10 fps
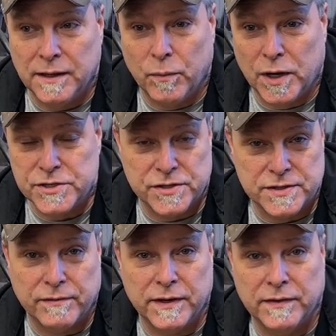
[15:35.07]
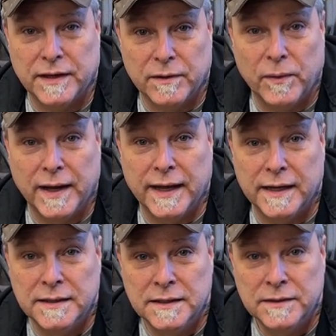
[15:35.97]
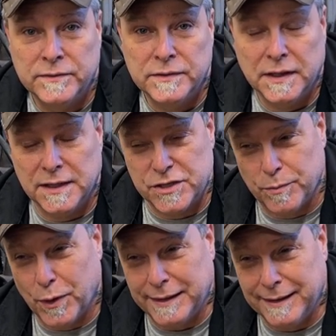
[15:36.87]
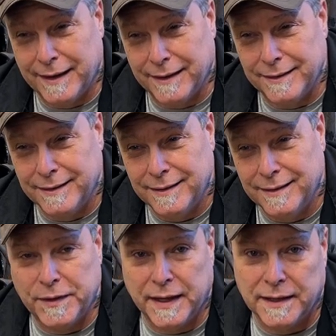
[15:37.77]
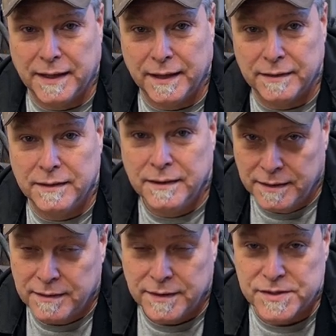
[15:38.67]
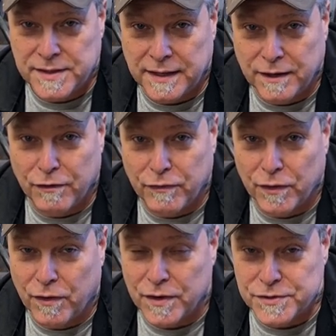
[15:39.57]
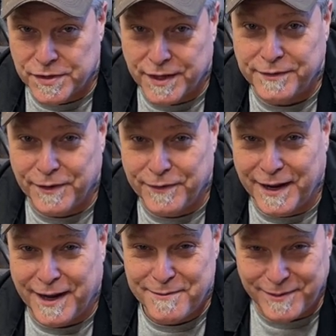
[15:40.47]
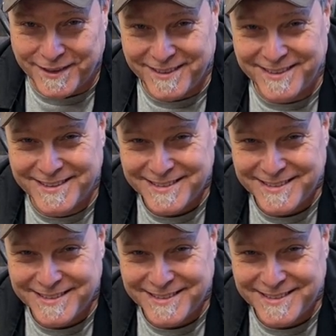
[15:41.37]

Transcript: It washes everything away, unless you break down. But then again, let's take care of our cars so that don't happen.